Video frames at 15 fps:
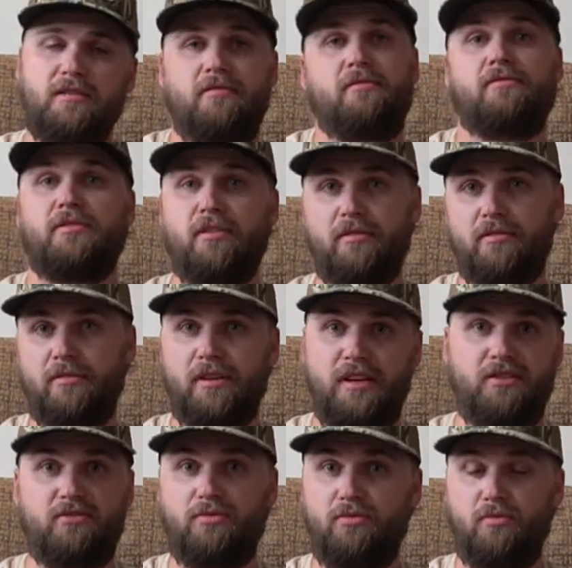those aren't
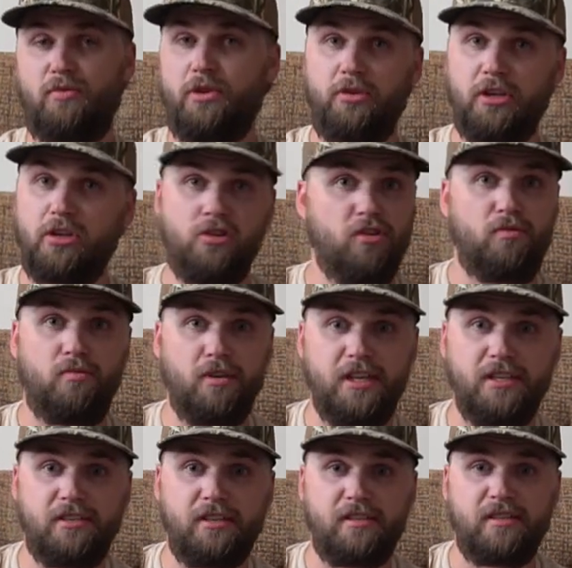actually really good
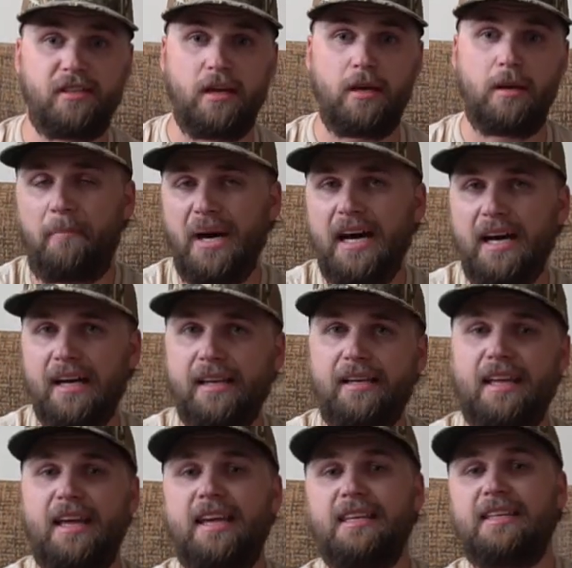reasons, but
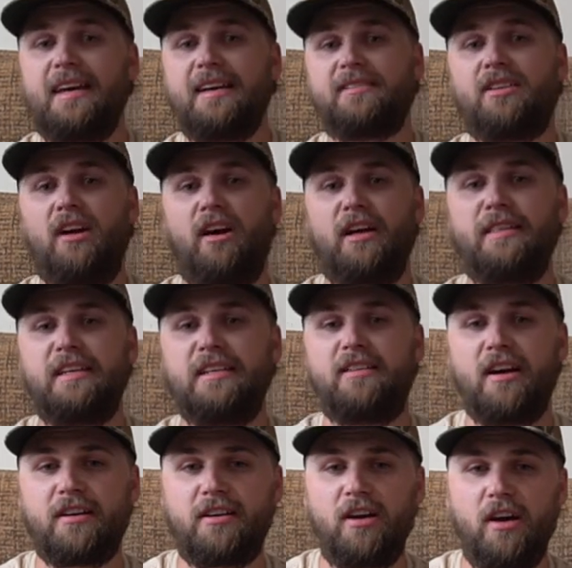a guest on the
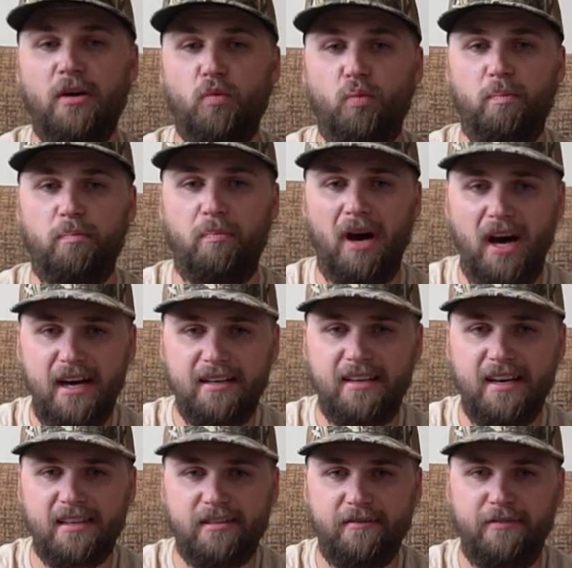Duck Gun
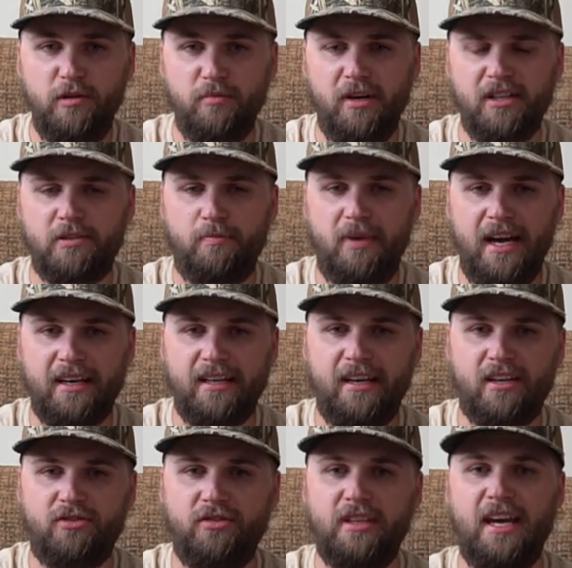podcast a few months back
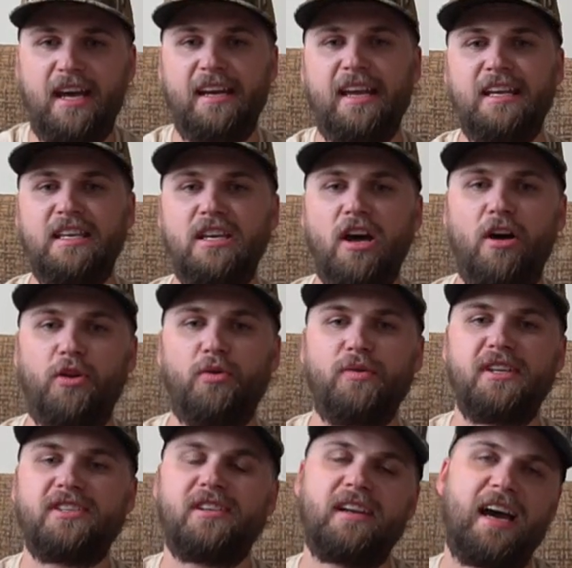actually had another
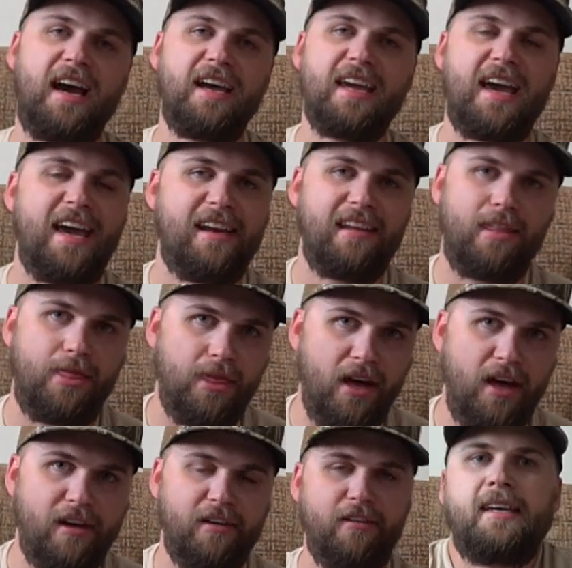reason I hadn't
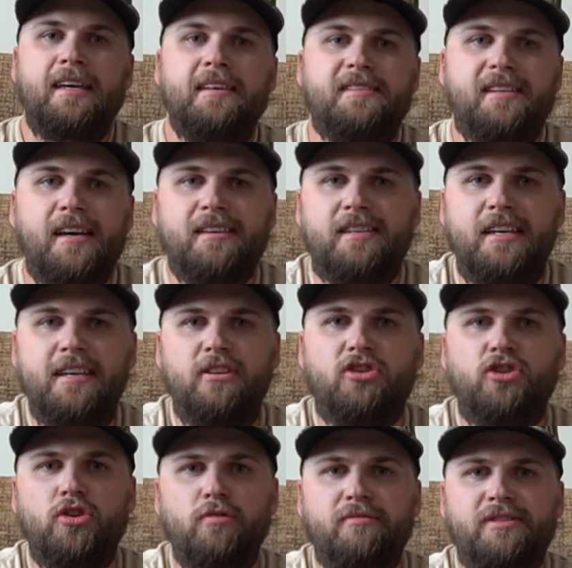thought of. He says he
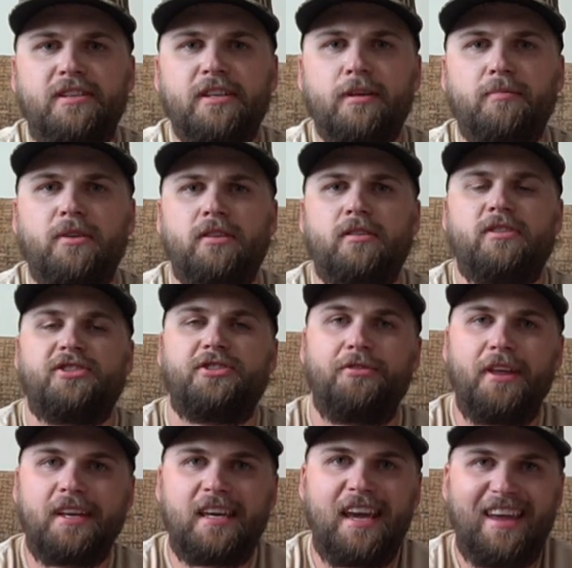shoots them so
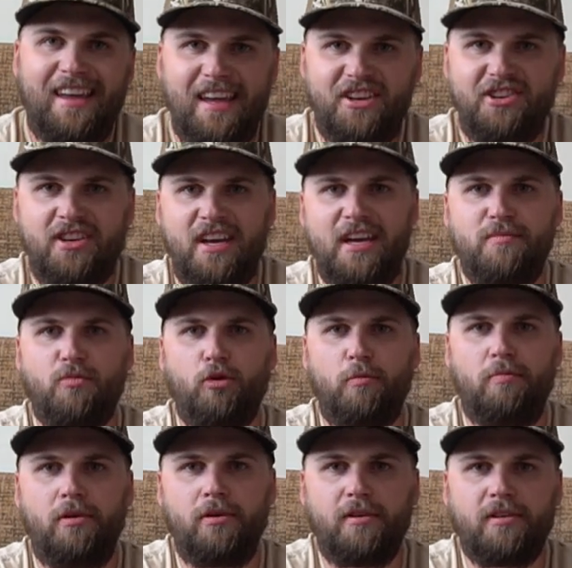they can't educate more
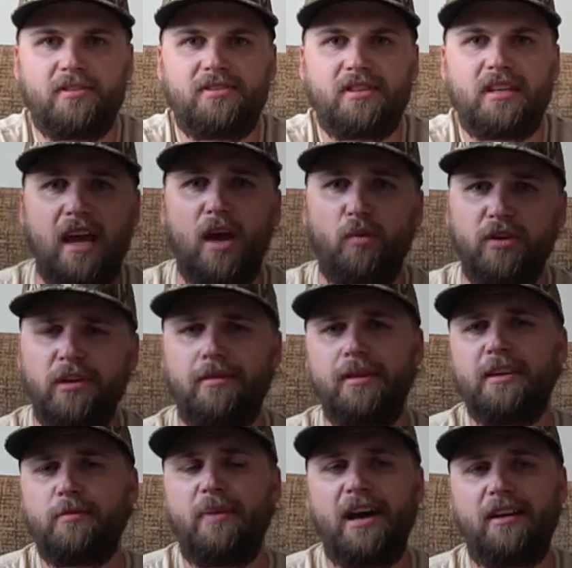birds. And when you
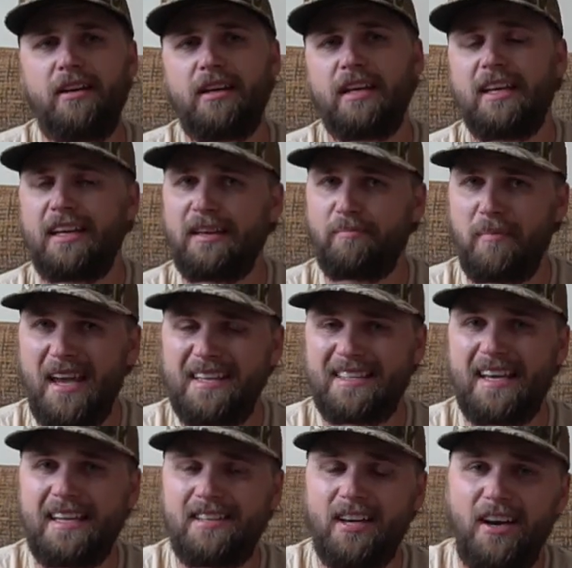think about it, it
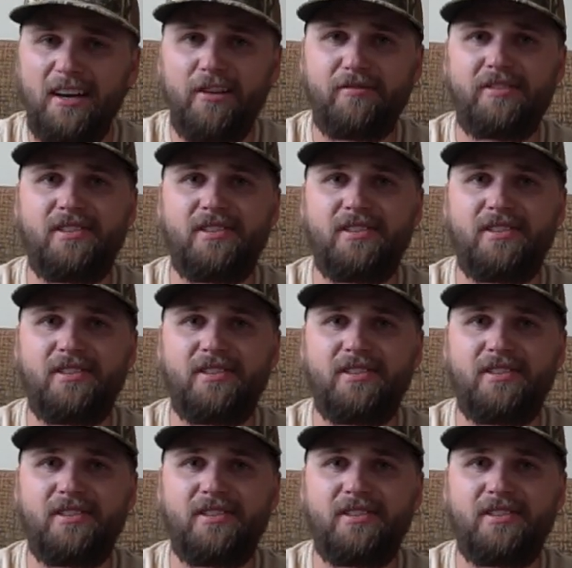makes a ton of